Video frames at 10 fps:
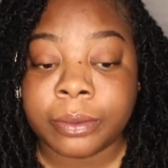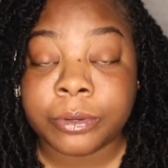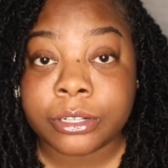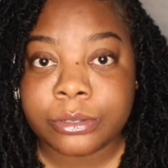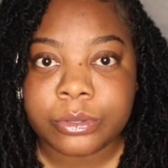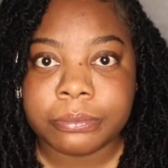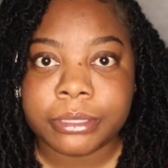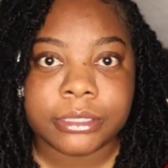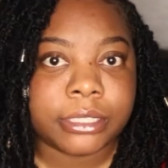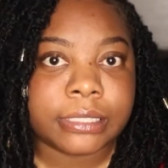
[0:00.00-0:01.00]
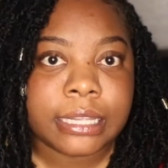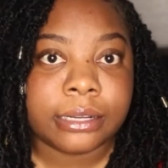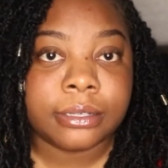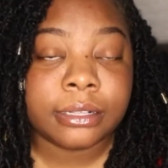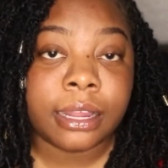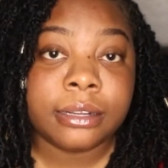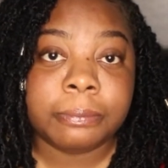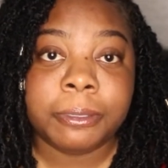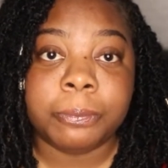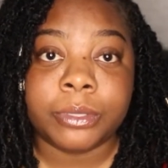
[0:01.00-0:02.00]
We're close to a military town. A lot of the
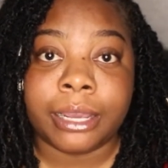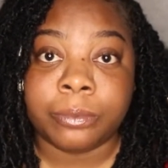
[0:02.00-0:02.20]
people that